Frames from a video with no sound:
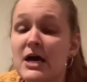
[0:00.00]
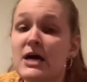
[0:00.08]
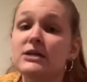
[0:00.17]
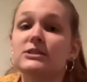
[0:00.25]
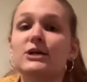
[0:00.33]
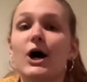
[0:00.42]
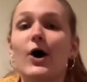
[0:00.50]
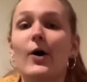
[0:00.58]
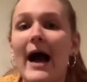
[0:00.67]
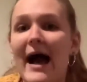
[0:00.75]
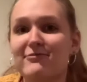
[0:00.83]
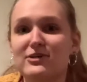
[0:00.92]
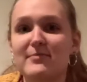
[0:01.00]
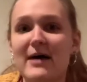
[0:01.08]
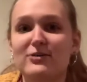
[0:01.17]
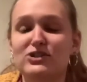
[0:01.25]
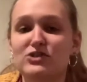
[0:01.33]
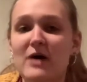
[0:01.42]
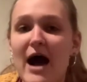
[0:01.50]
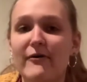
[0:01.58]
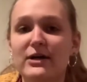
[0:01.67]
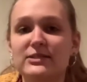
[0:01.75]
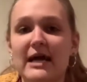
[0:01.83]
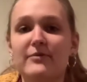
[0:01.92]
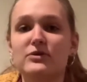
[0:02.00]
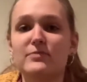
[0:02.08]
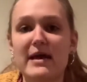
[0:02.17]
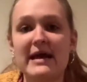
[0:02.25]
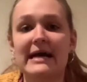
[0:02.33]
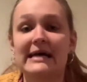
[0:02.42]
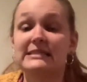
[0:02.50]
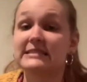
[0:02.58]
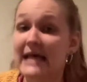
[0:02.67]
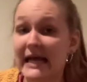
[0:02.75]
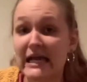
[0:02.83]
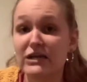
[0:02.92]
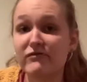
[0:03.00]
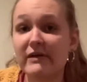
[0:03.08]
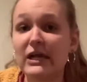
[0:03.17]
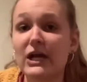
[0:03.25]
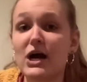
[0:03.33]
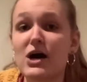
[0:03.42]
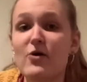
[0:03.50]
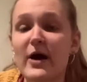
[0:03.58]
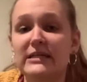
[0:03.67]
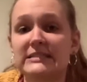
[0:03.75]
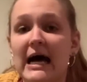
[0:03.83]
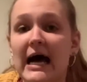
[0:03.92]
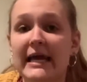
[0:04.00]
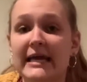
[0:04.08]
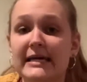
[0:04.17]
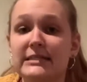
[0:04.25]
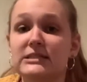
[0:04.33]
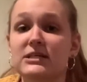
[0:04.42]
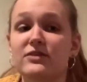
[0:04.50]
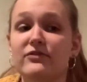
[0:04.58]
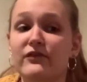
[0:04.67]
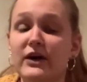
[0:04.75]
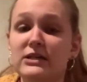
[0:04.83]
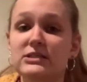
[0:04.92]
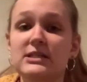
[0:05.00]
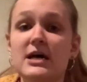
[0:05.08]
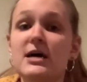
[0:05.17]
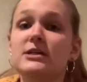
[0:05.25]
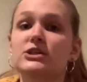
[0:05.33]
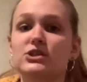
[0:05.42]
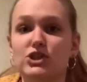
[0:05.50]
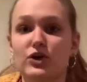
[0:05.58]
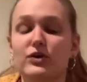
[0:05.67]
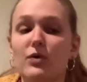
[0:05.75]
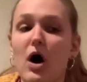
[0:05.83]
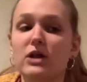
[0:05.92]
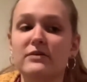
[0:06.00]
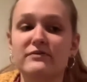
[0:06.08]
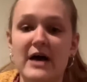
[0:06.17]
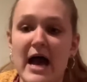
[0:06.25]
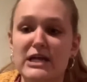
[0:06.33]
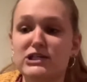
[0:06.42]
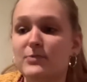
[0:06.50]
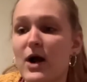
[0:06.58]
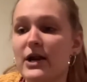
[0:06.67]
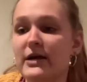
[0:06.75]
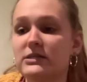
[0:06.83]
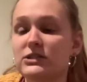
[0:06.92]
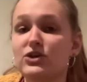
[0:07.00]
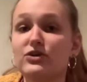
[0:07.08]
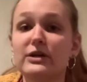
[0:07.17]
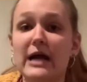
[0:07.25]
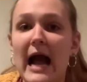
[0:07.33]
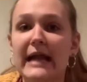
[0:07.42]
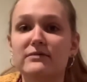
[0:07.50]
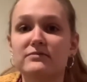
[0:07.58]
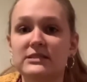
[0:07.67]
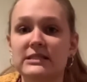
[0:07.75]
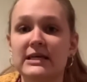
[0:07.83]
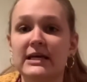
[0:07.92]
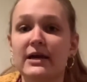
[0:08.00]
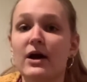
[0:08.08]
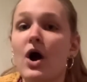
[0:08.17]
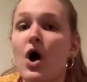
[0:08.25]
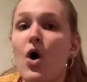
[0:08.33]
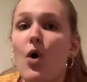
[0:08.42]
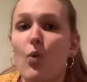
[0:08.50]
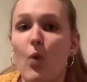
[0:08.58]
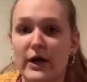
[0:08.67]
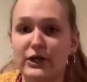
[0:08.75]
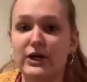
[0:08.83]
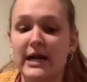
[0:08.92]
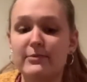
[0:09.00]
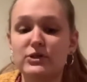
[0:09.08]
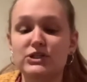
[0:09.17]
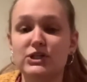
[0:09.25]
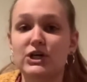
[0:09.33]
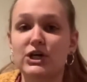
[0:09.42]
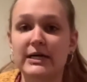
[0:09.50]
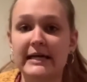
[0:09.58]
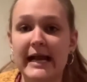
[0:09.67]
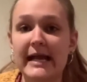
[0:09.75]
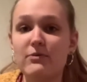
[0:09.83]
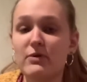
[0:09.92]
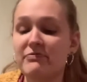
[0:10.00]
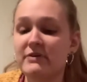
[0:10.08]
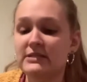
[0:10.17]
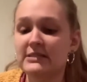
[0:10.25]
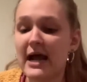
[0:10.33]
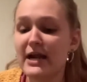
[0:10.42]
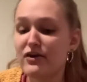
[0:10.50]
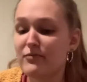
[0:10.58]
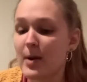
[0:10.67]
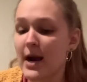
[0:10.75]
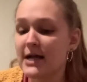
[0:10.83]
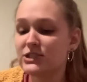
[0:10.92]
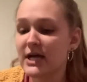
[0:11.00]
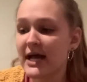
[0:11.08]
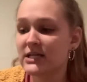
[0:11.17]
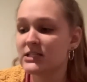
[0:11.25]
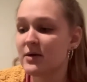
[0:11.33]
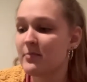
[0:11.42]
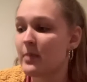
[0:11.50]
So after about 2 hours, I will make a second video and tie it into the first to show you all of the end products so you can kind of see what you're able to create with this kind of project.